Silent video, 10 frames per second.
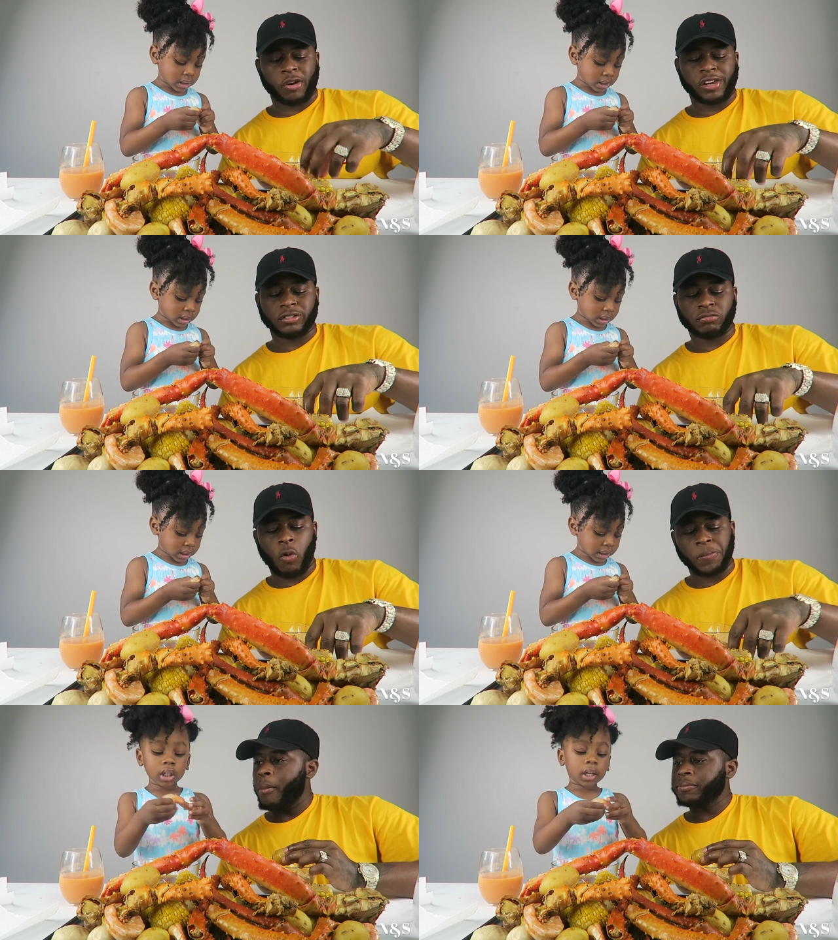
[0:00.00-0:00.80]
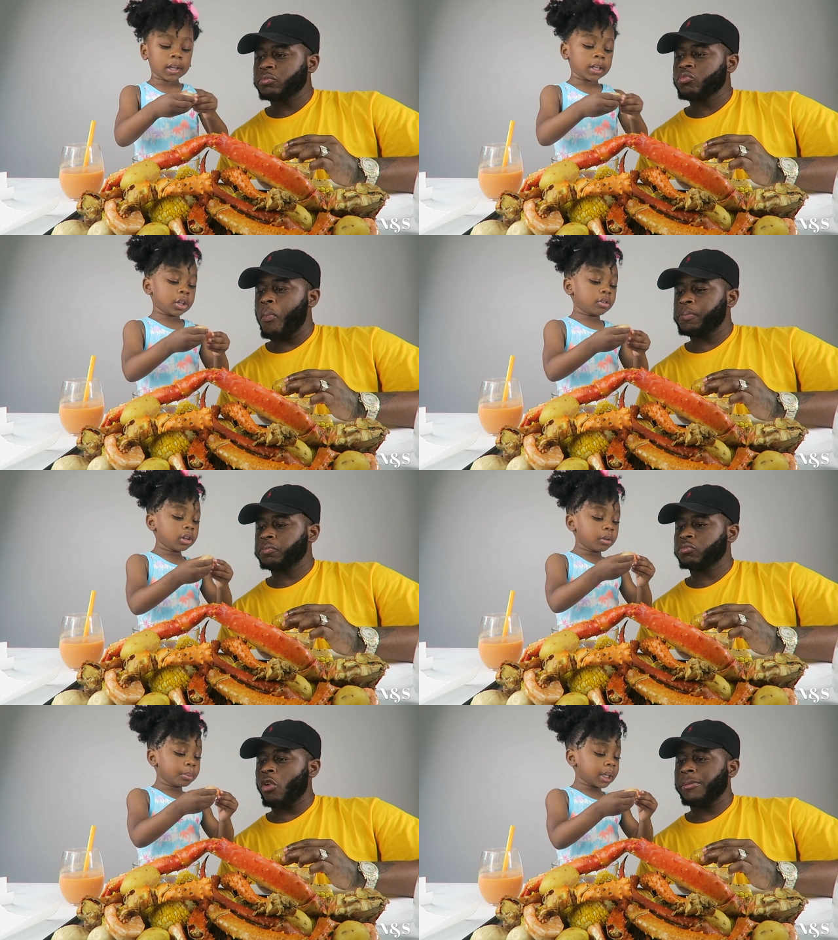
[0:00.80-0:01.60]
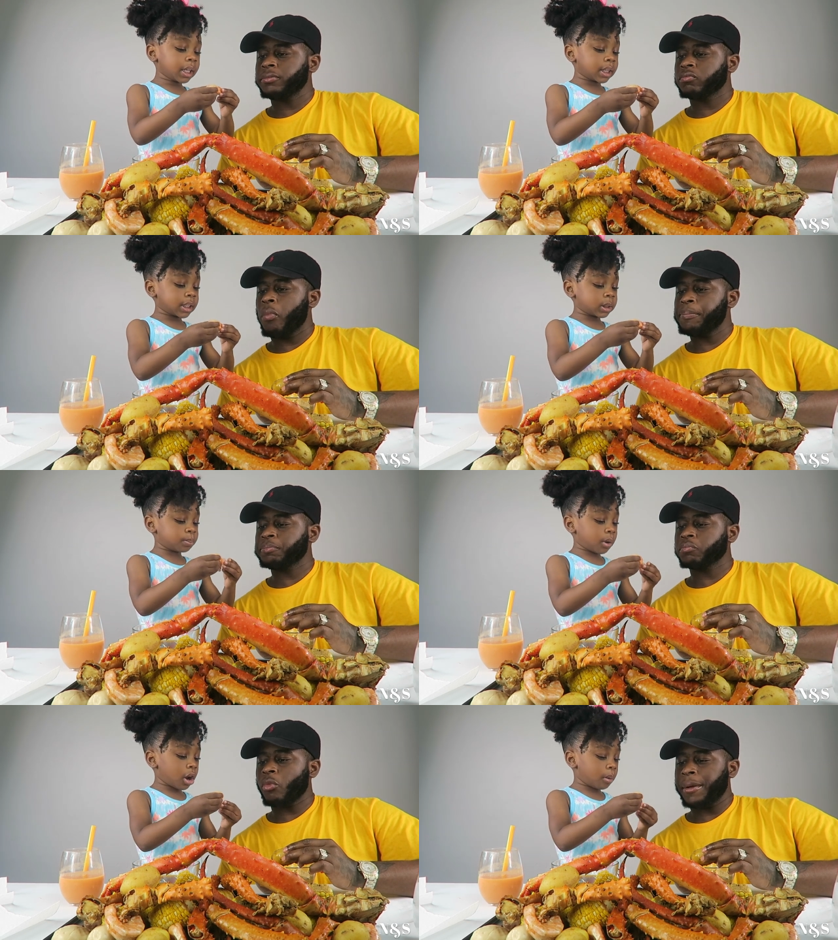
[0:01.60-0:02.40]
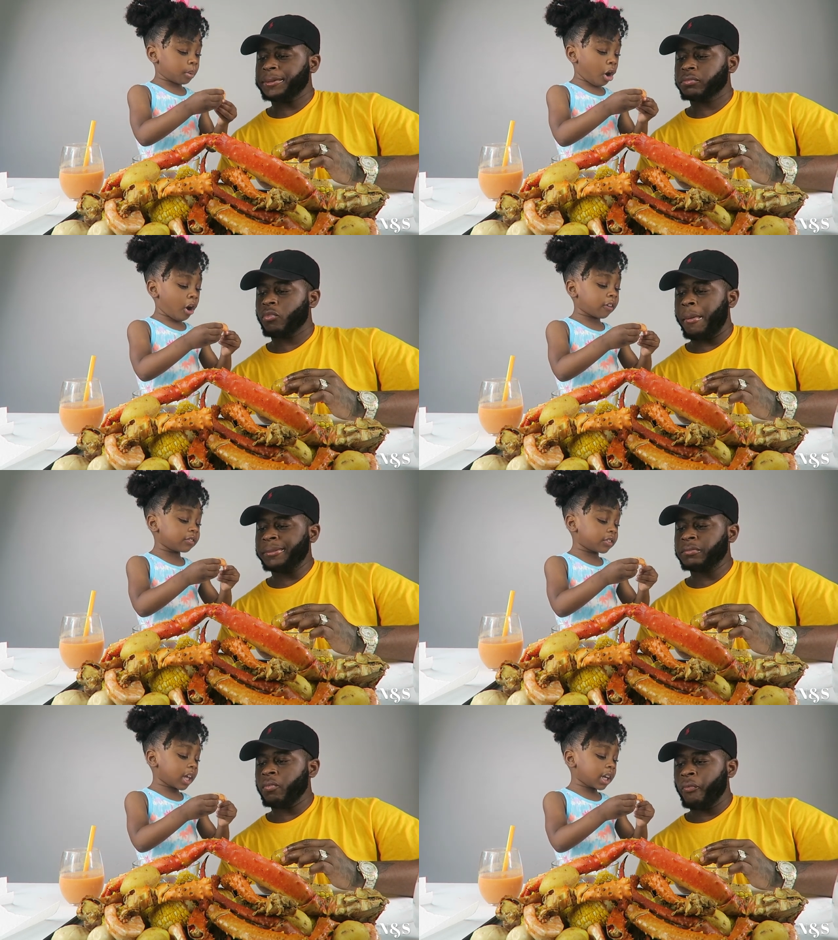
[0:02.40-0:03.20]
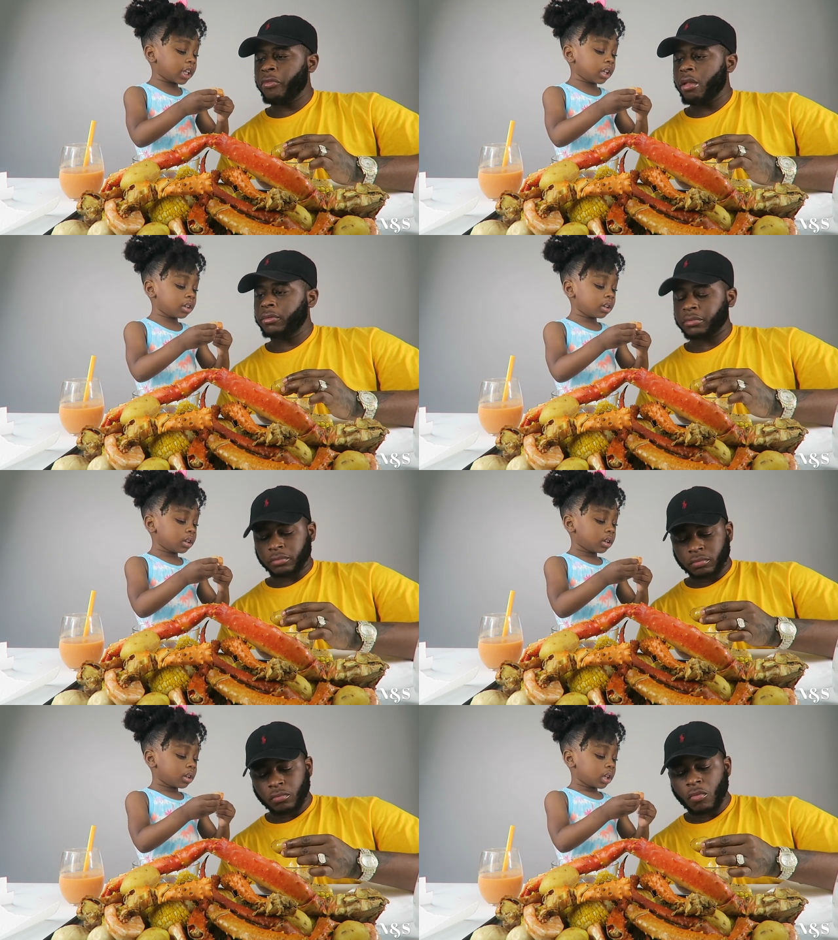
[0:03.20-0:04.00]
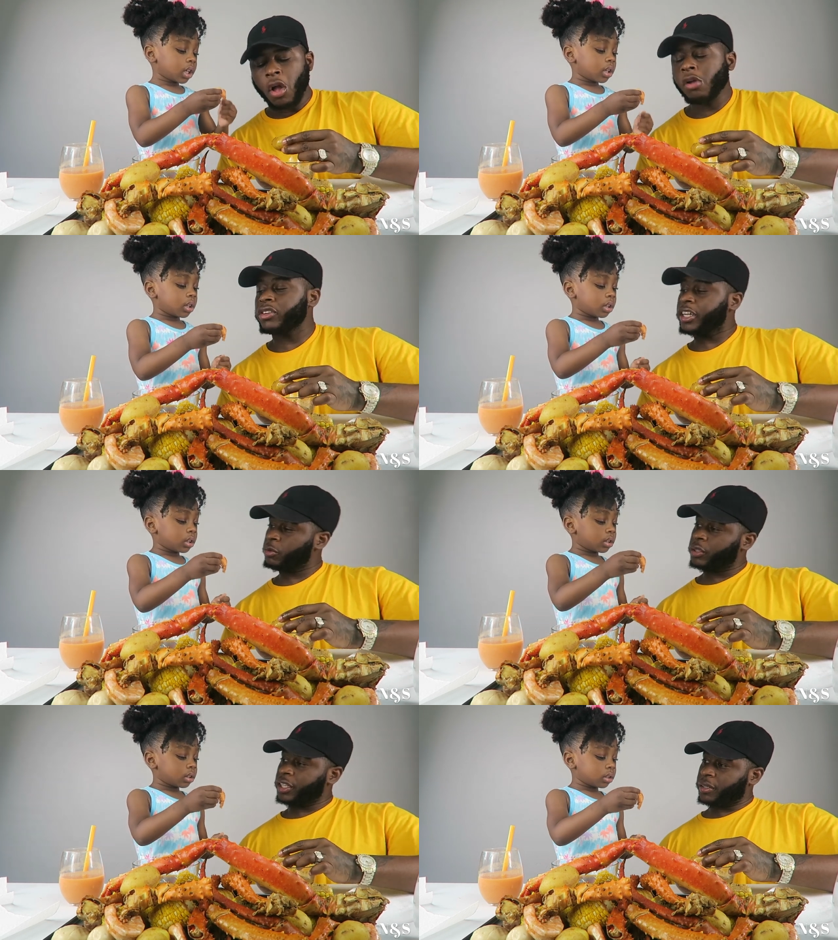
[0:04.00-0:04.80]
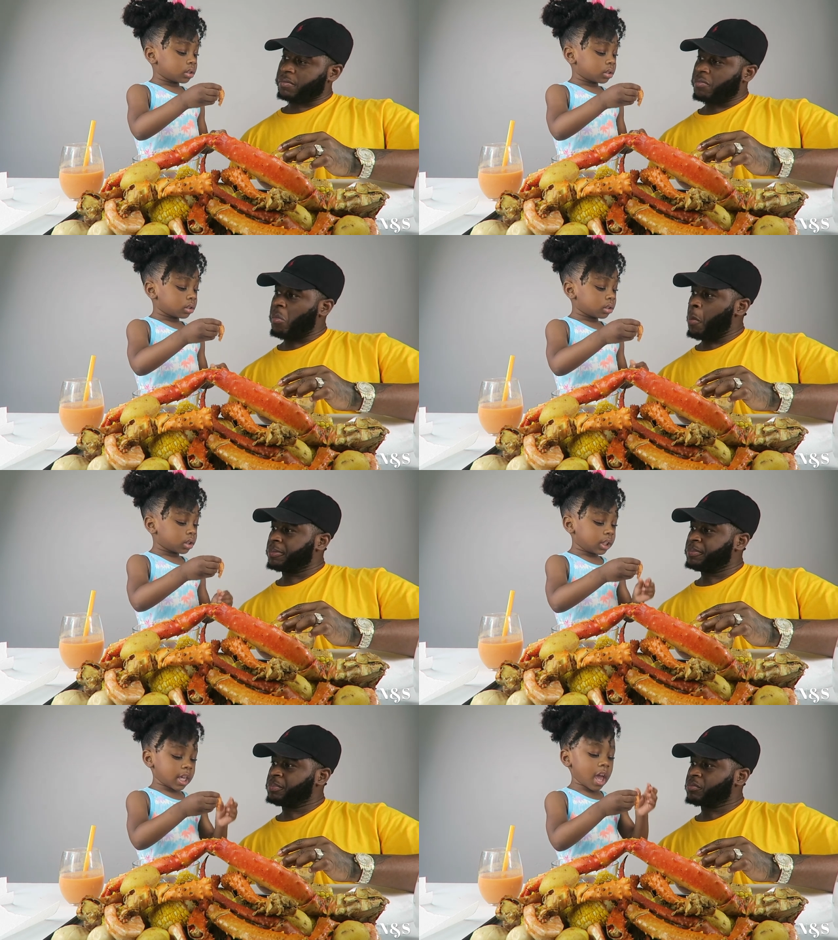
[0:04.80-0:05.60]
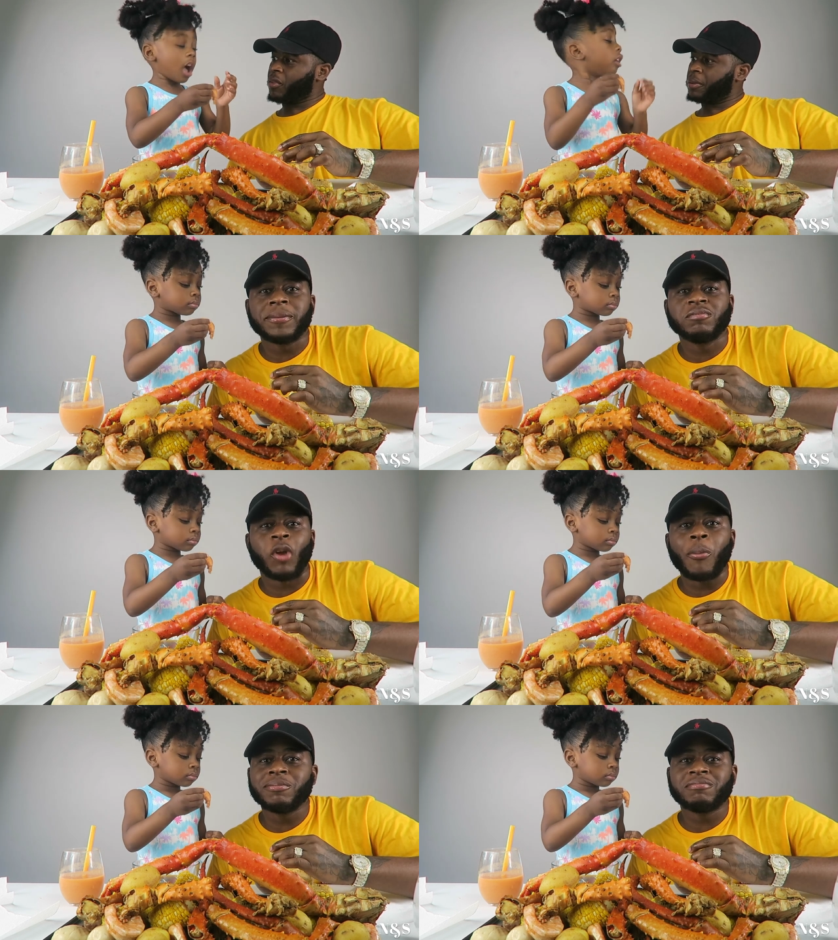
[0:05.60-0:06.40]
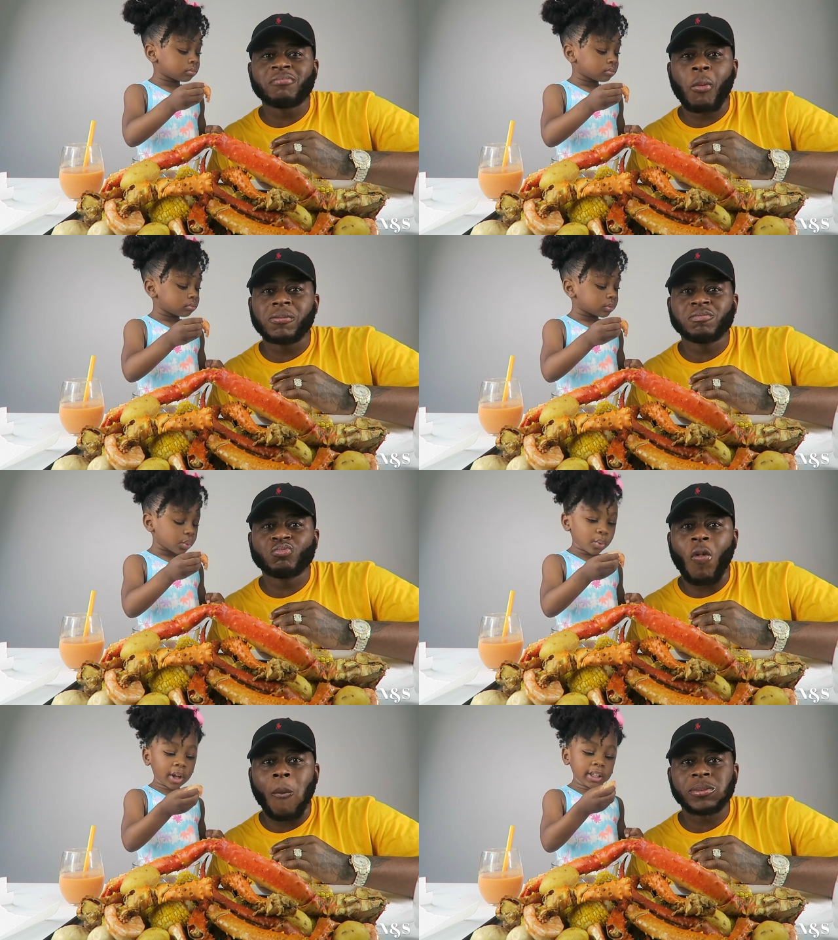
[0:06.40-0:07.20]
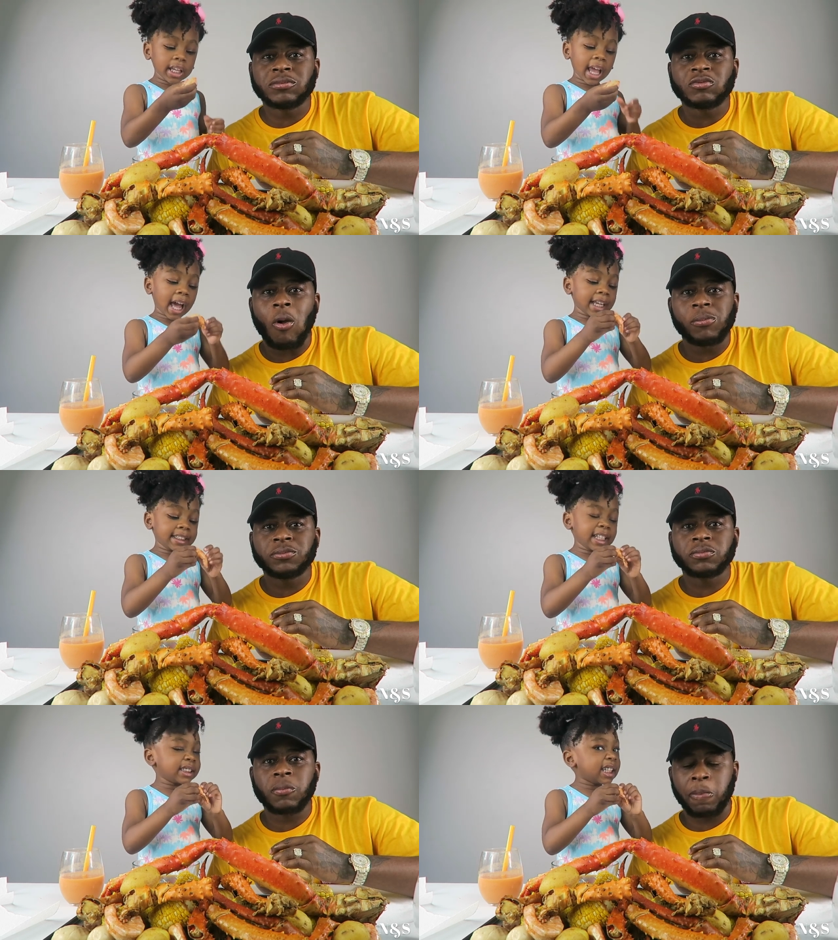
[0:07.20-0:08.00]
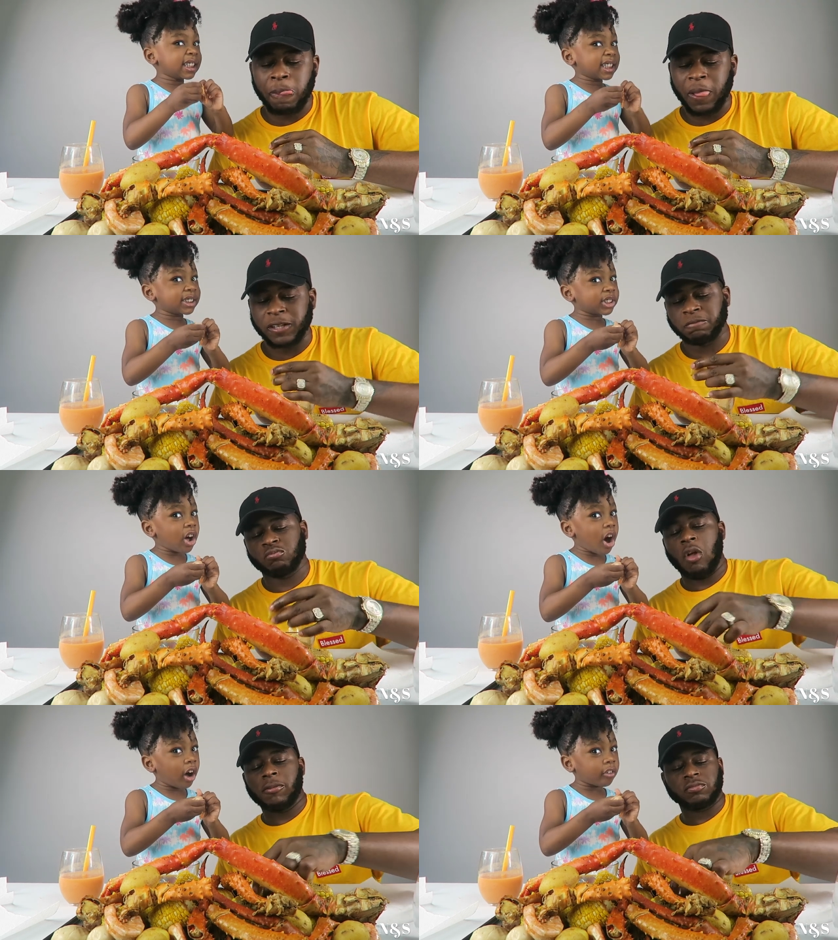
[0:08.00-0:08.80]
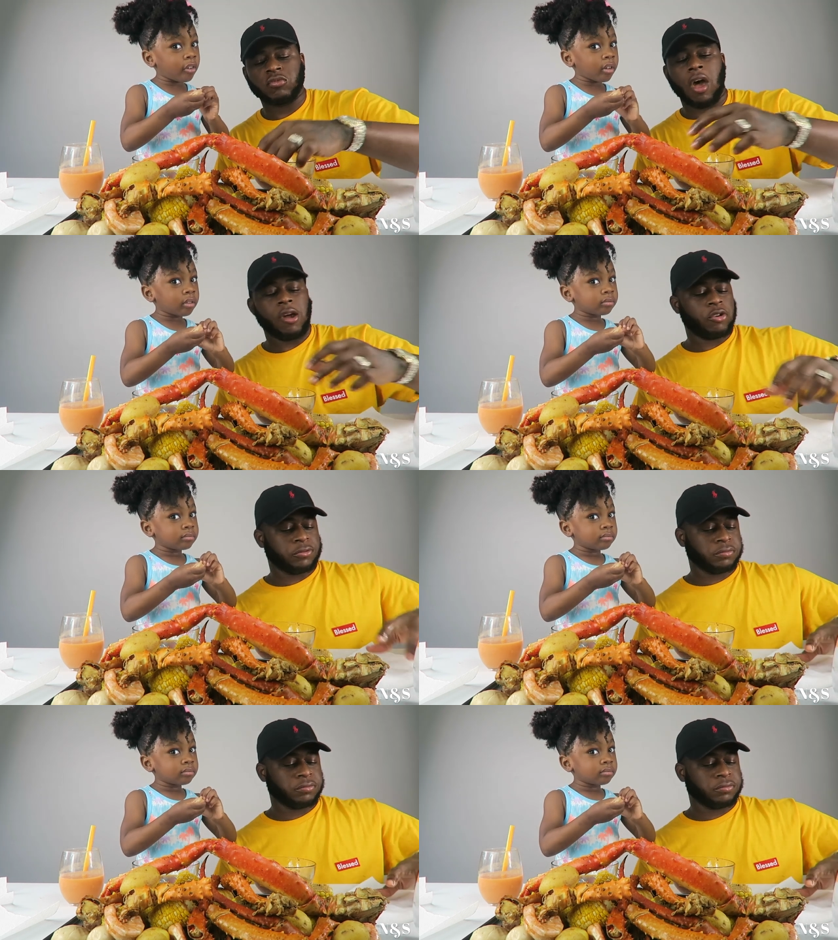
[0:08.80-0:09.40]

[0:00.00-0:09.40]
Speaker 1: crazy.
Speaker 2: Daddy, can you help me get this bottom off, Daddy?
Speaker 1: Oh, now you gonna help?
Speaker 2: Yeah.
Speaker 1: Nope.
Speaker 2: Really? I can't take this off.
Speaker 1: All right, hold